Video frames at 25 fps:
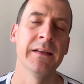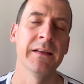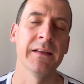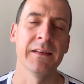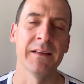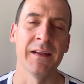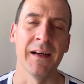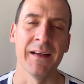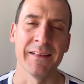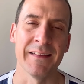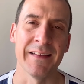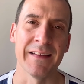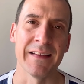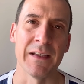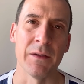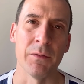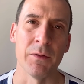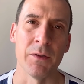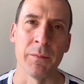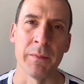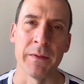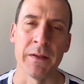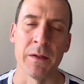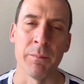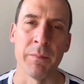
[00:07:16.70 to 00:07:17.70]
I think it
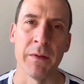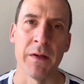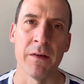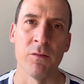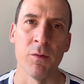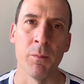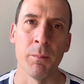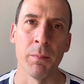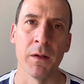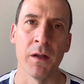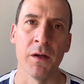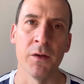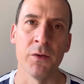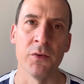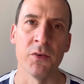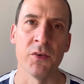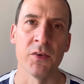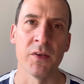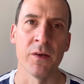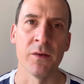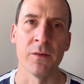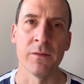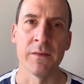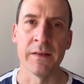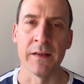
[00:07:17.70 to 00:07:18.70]
would have been a bit of a blow.
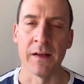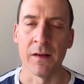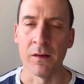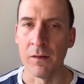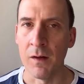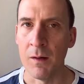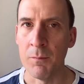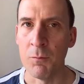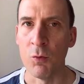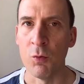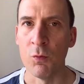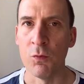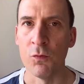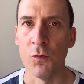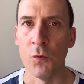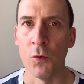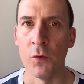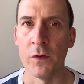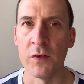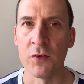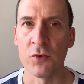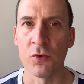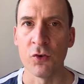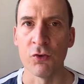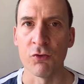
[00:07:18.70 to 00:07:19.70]
So, you know, I'm all for
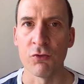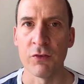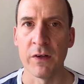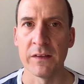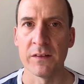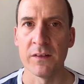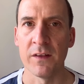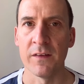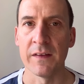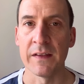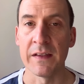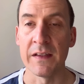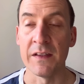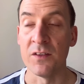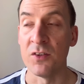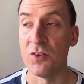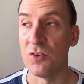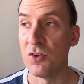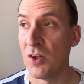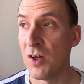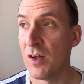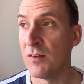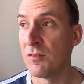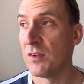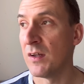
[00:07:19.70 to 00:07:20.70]
this contract. I think he
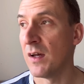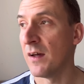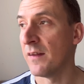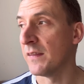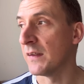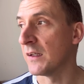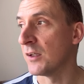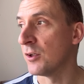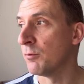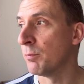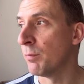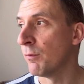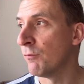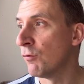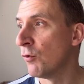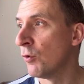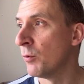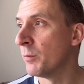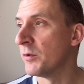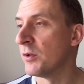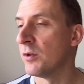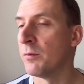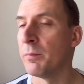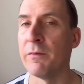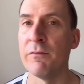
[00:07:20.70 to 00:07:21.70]
deserves it. I think his
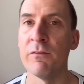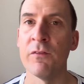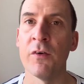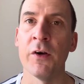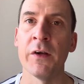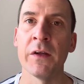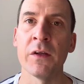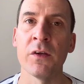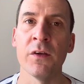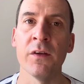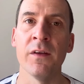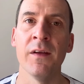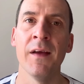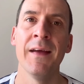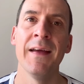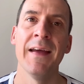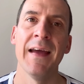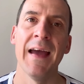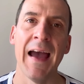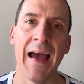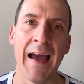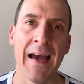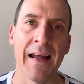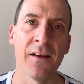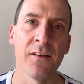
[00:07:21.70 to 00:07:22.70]
performance has been very good.
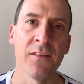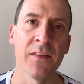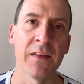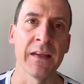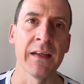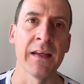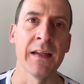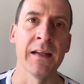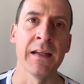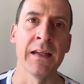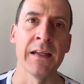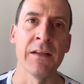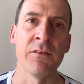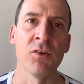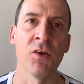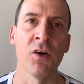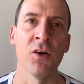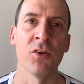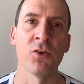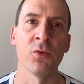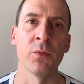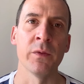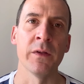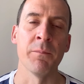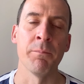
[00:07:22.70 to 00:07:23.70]
And I think it leaves
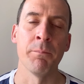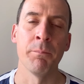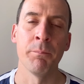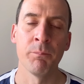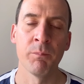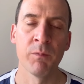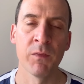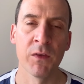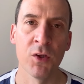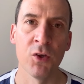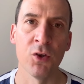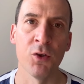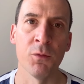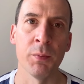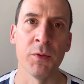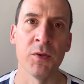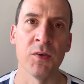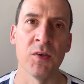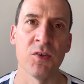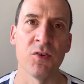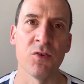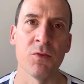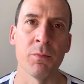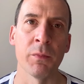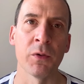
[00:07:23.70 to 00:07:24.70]
Arsenal in a good
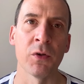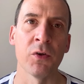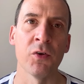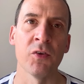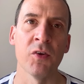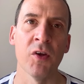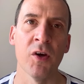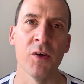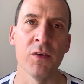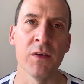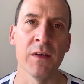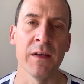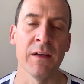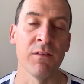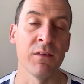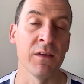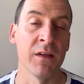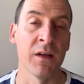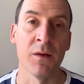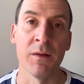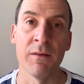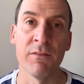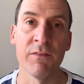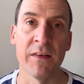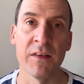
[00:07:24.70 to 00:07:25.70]
position, because, you
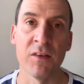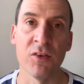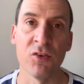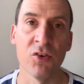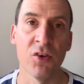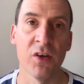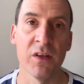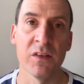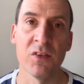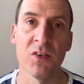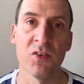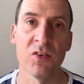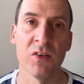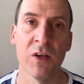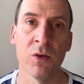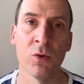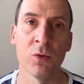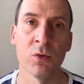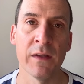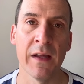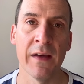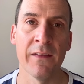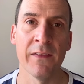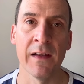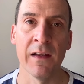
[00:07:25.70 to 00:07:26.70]
know, if they decide to sell
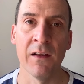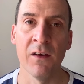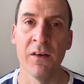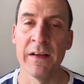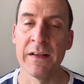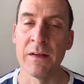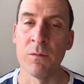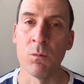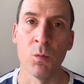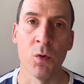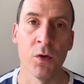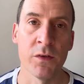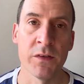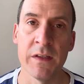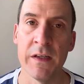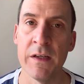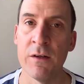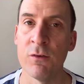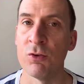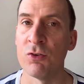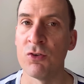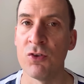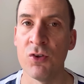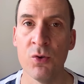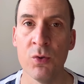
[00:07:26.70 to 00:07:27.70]
down the line in 1
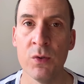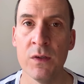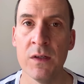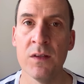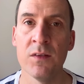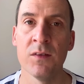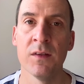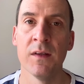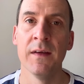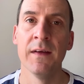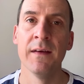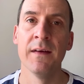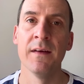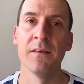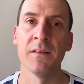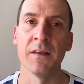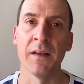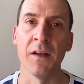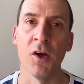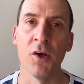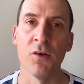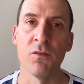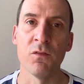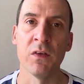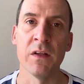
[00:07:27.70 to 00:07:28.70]
year or 2 years, then
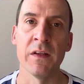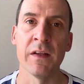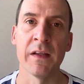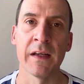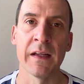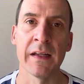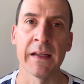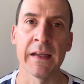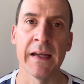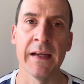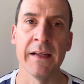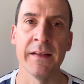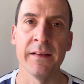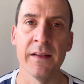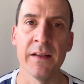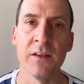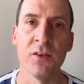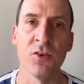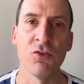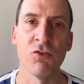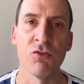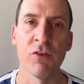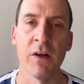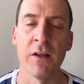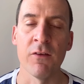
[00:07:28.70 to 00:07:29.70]
hopefully they're going to get a
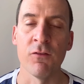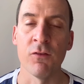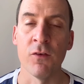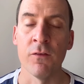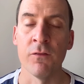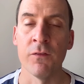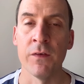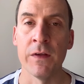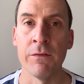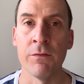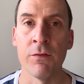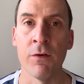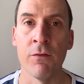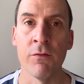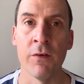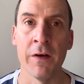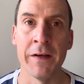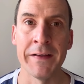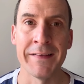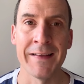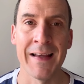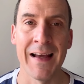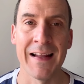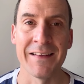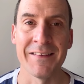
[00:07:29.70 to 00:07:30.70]
decent transfer fee for a
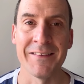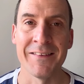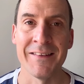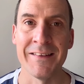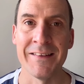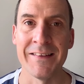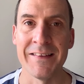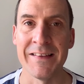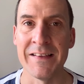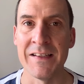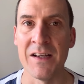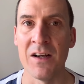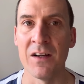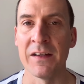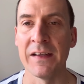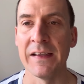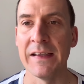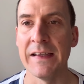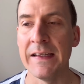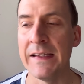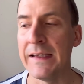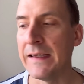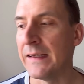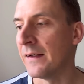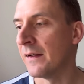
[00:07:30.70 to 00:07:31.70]
very talented young
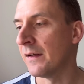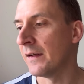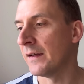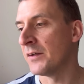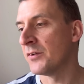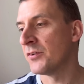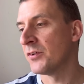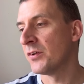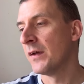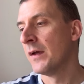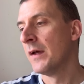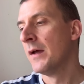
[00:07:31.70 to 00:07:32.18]
English